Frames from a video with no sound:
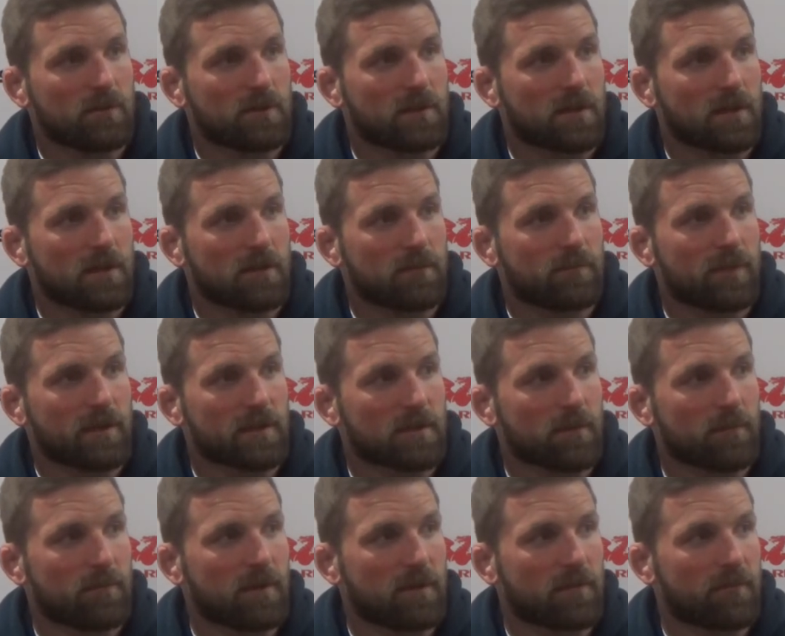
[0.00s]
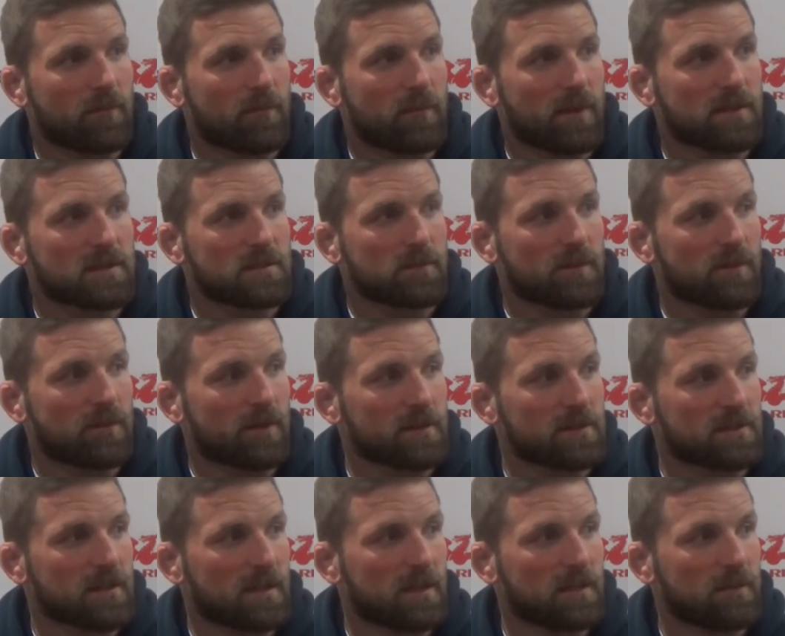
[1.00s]
kind of picked up a bit of momentum at the right
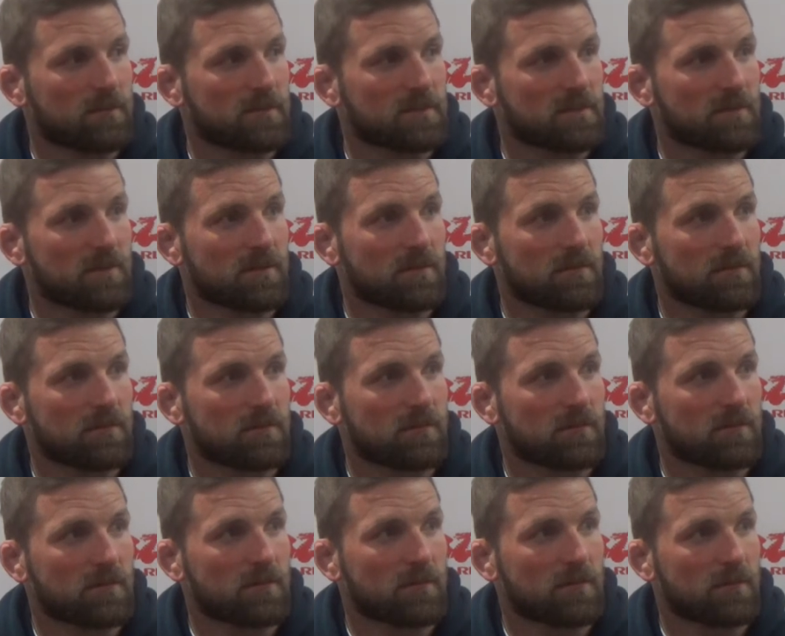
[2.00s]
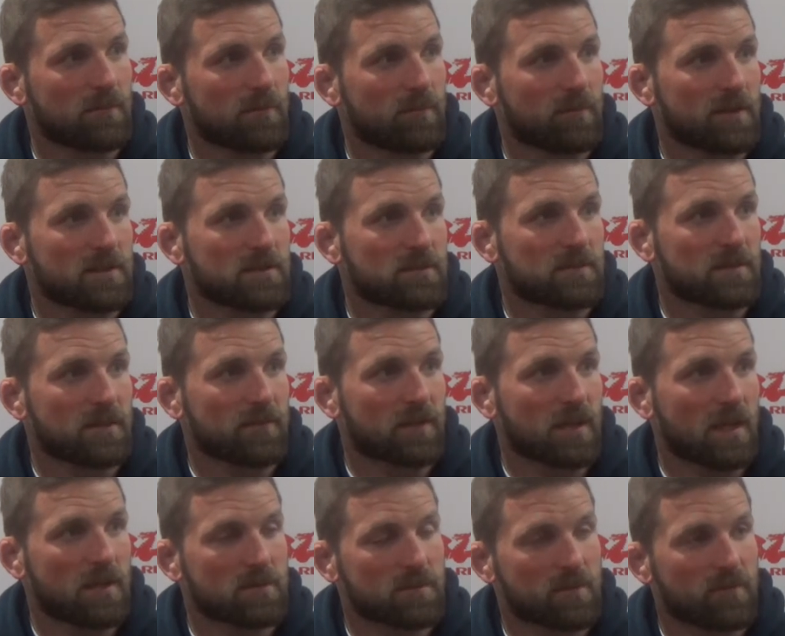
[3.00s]
times. We didn't, we played some tough
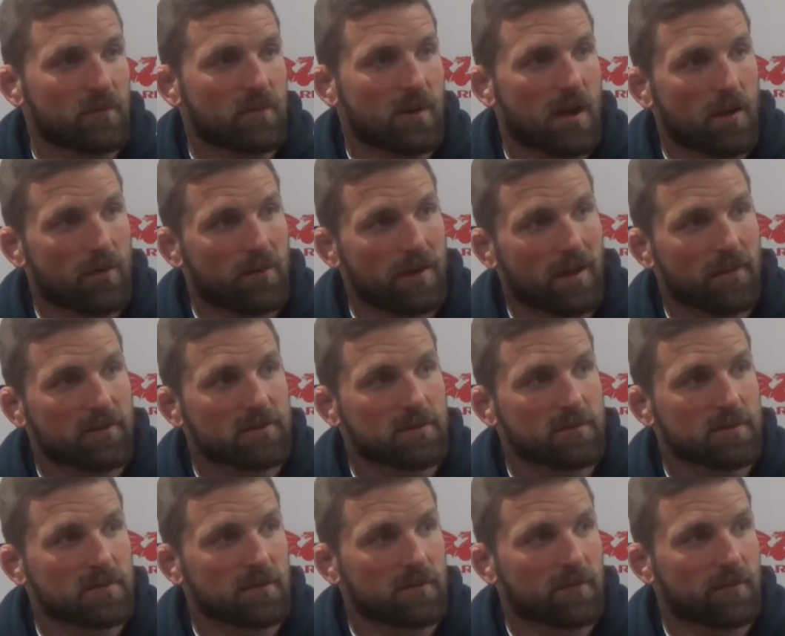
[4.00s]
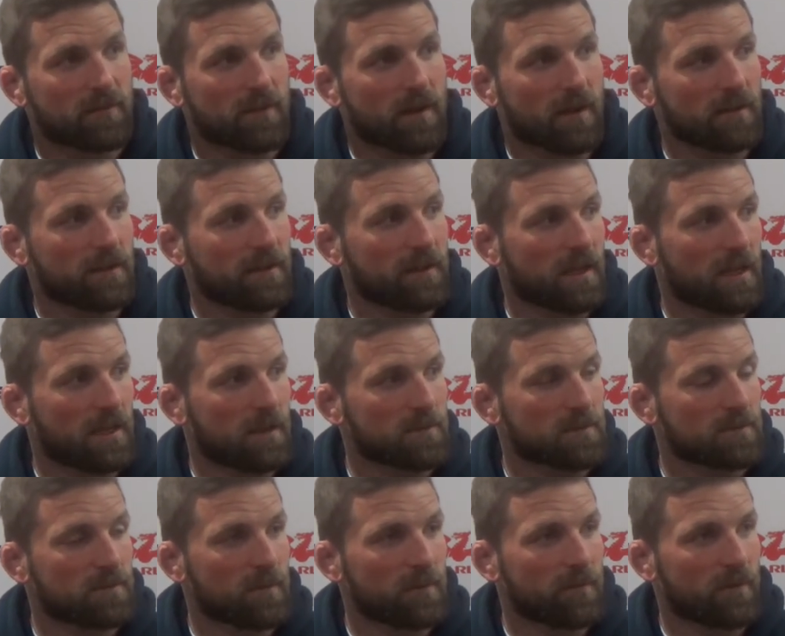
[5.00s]
games. We've ground out some sort of ugly
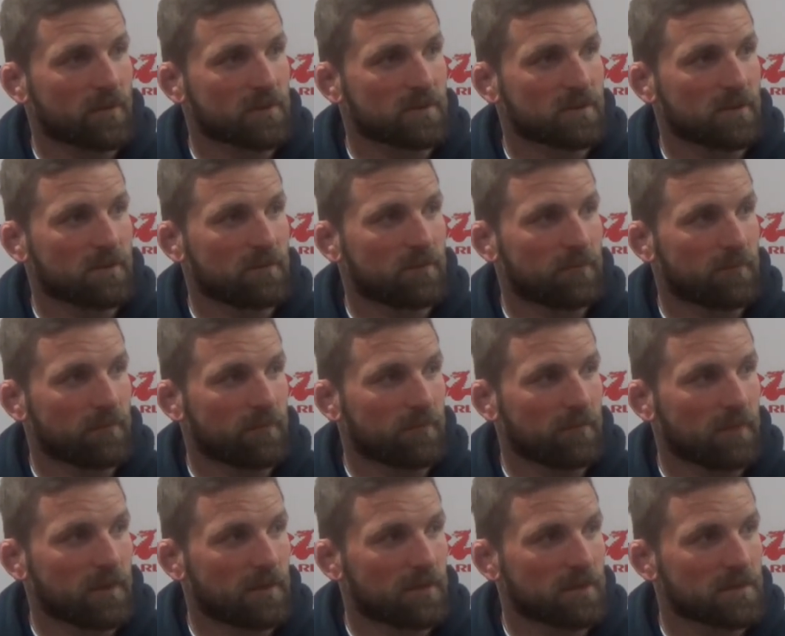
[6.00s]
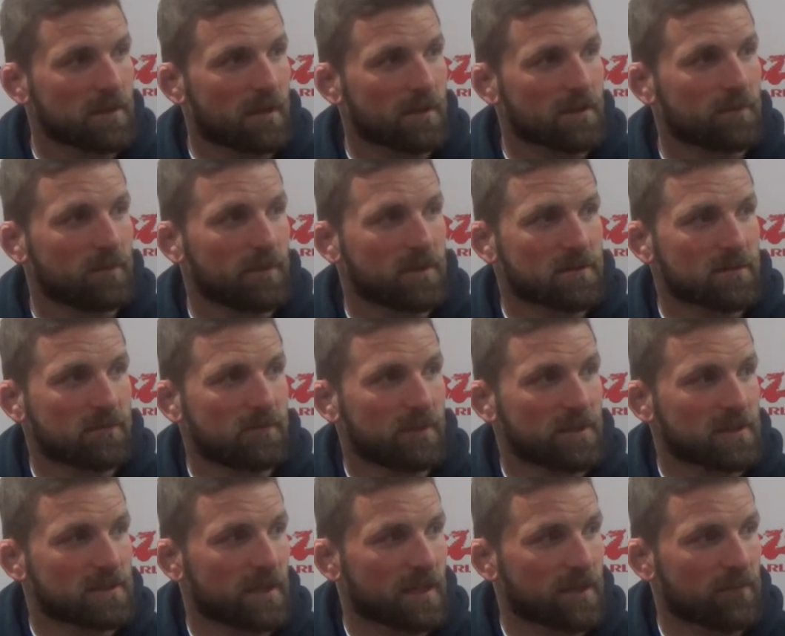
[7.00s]
games, but we've also, started to play some really
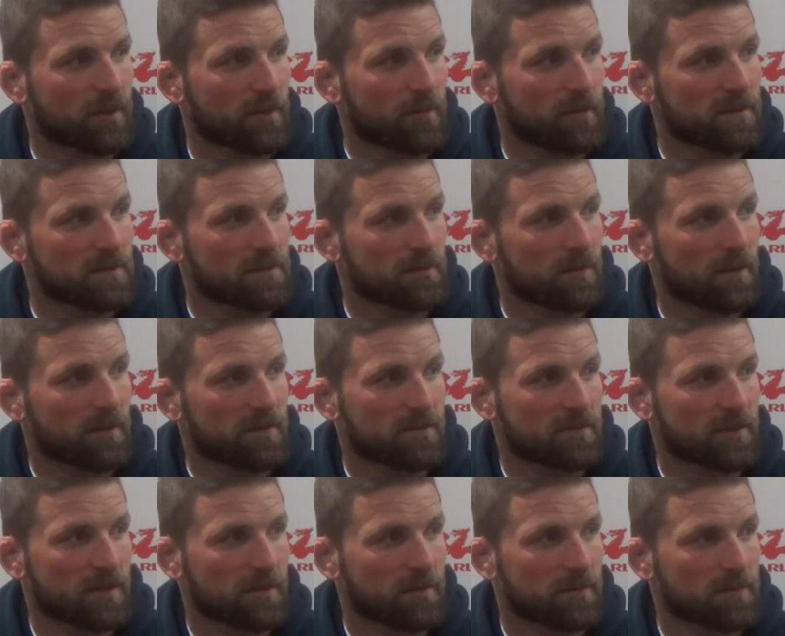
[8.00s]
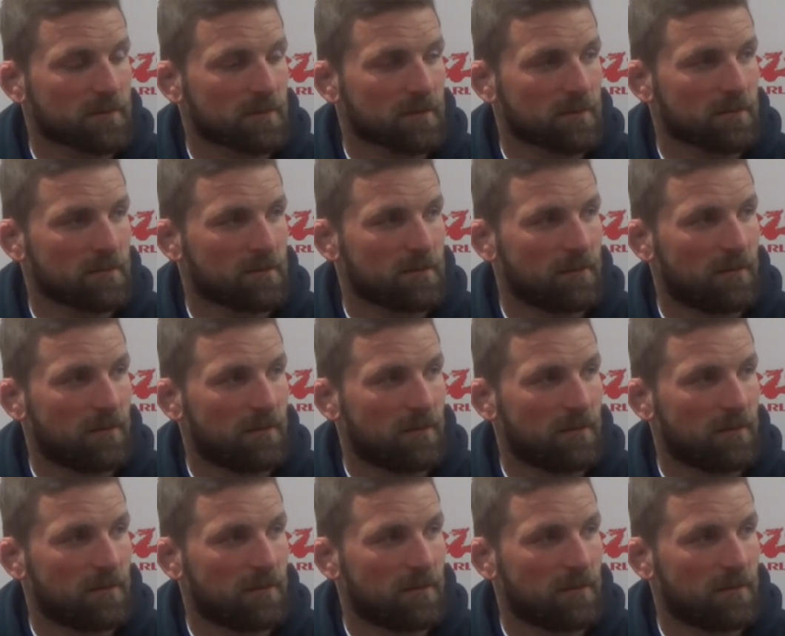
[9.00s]
exciting rugby as the weather's dried up as well.